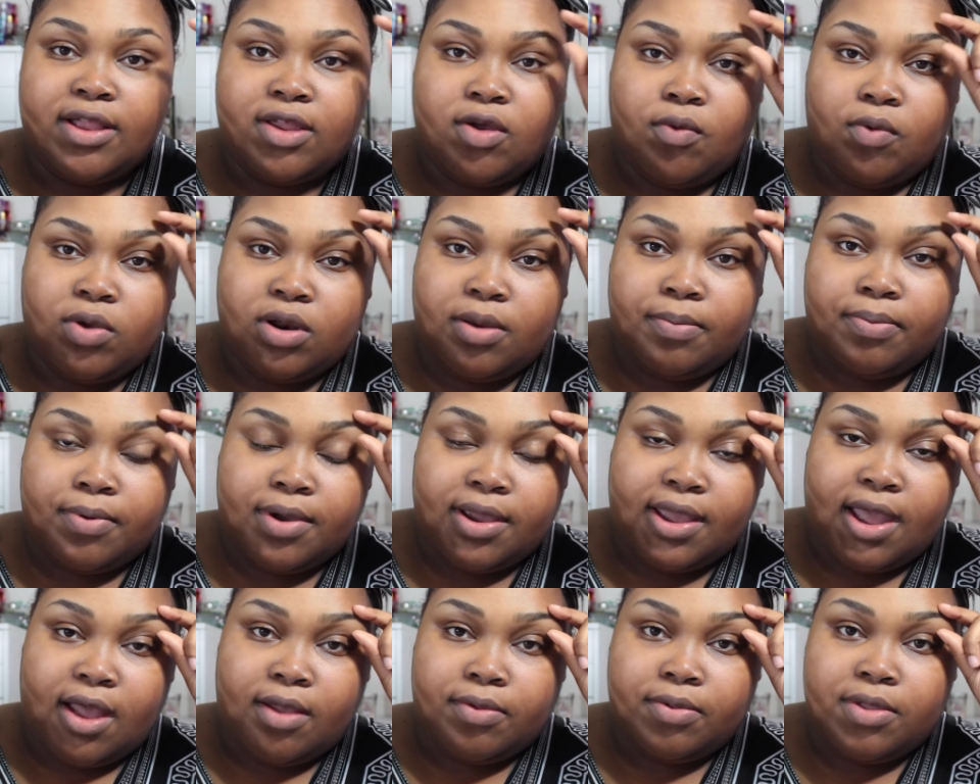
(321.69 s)
I don't want to
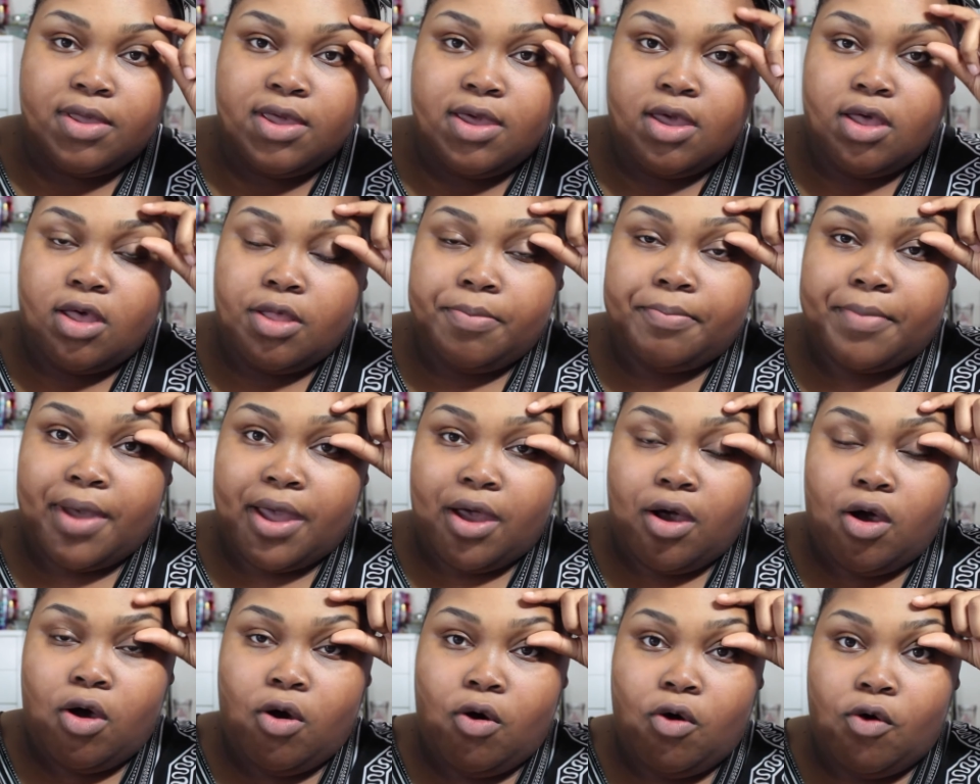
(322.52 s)
bring out my
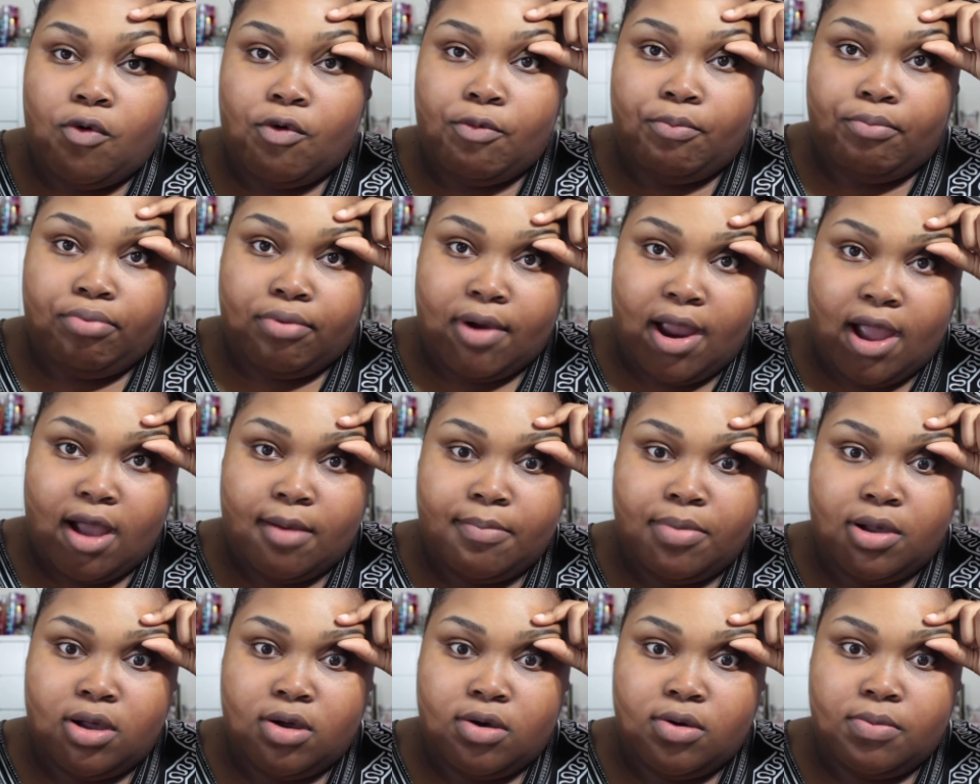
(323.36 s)
whole
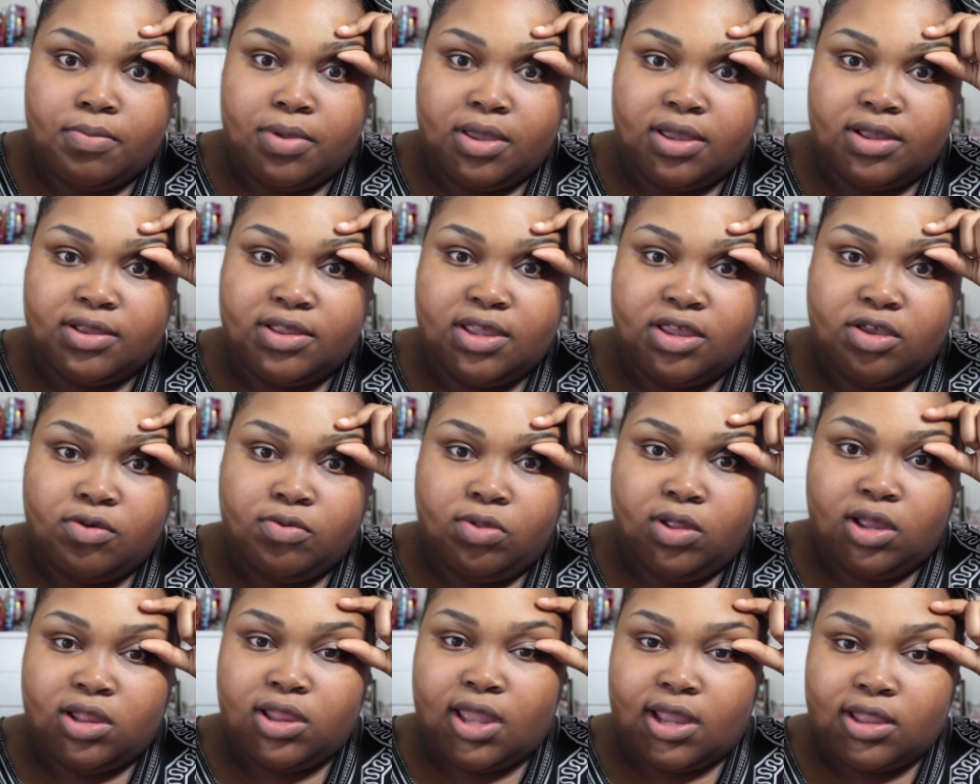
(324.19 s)
brow bone because then you
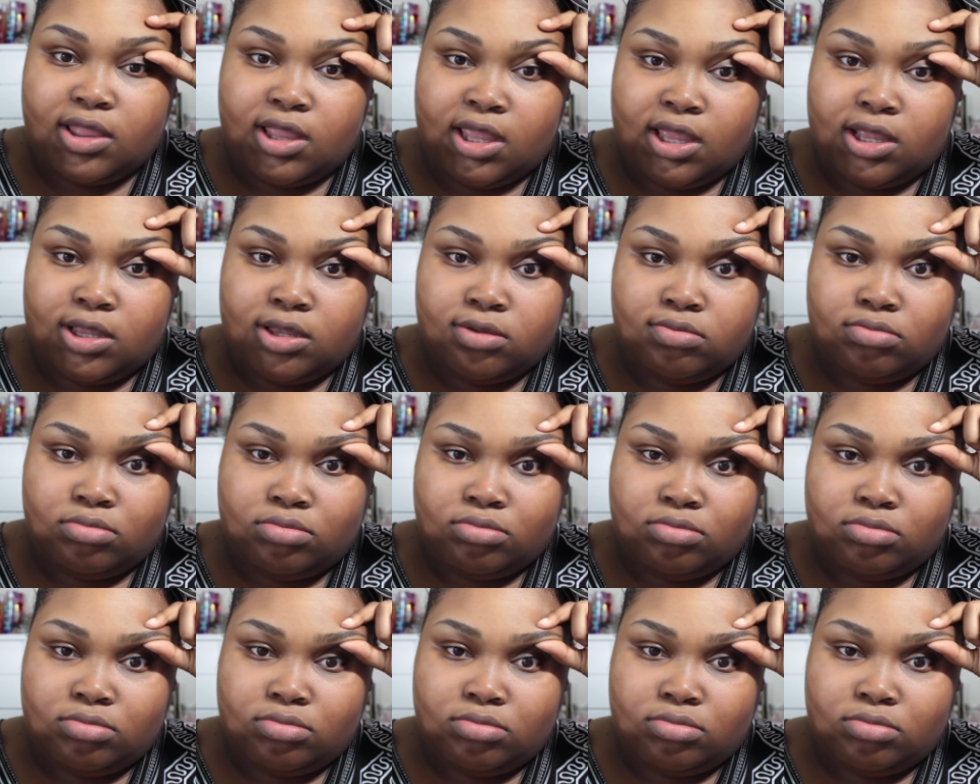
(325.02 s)
look like this.